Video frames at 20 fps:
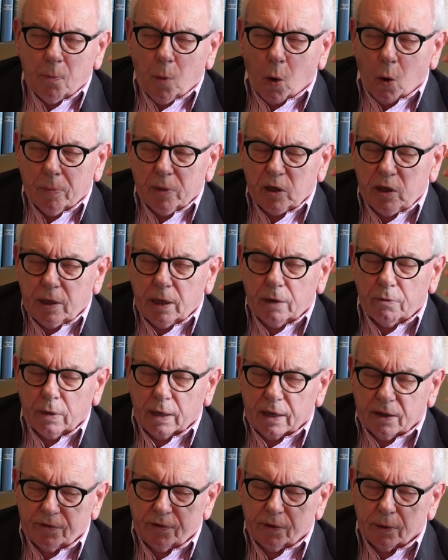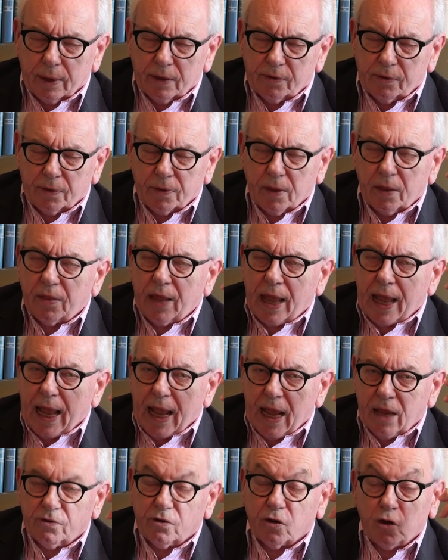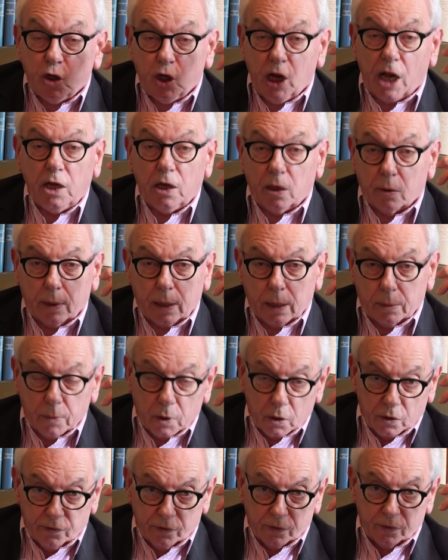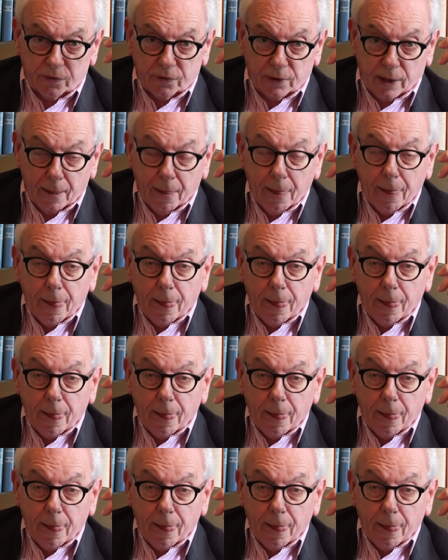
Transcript: more material issue is that there is a genuine emergency.